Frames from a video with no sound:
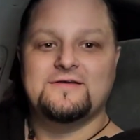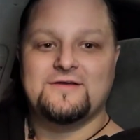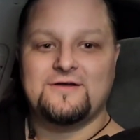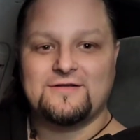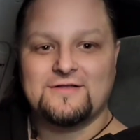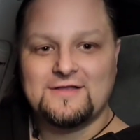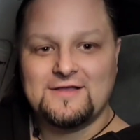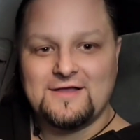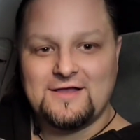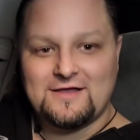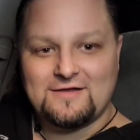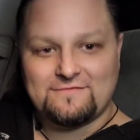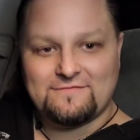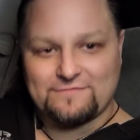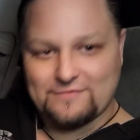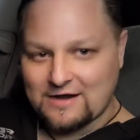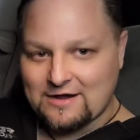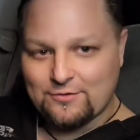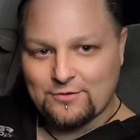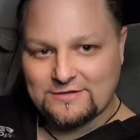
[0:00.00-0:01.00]
you know
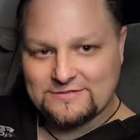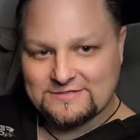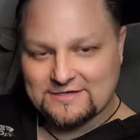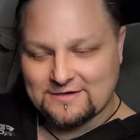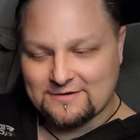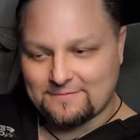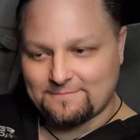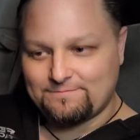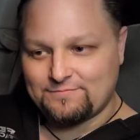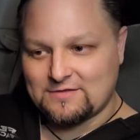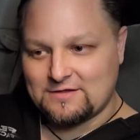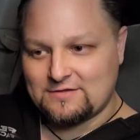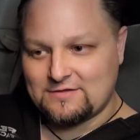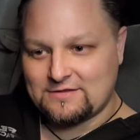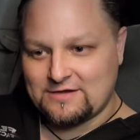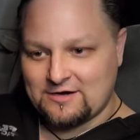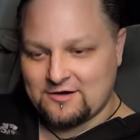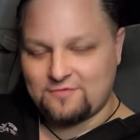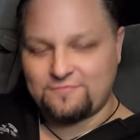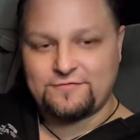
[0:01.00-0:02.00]
forgot what i was saying the
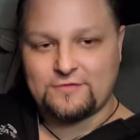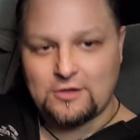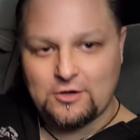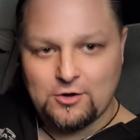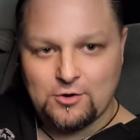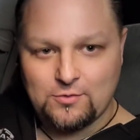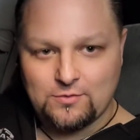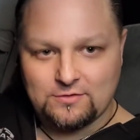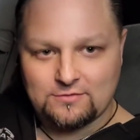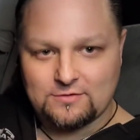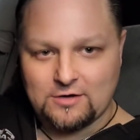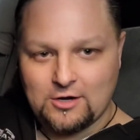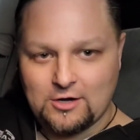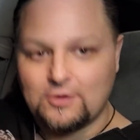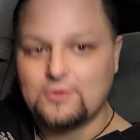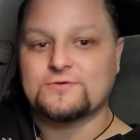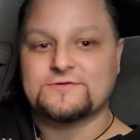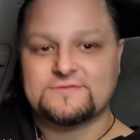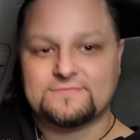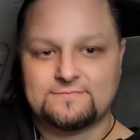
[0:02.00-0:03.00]
airflow
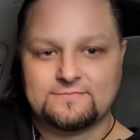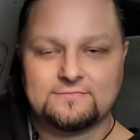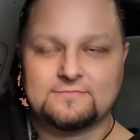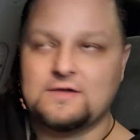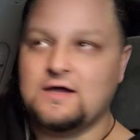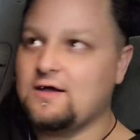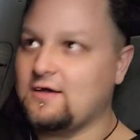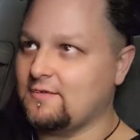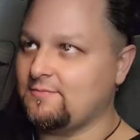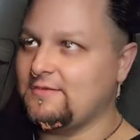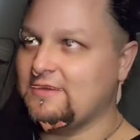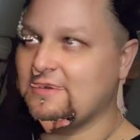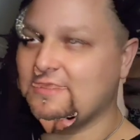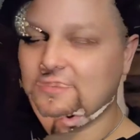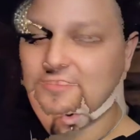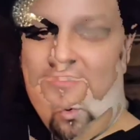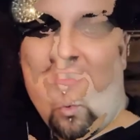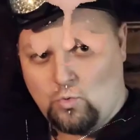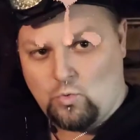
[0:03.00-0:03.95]
hose oh man I...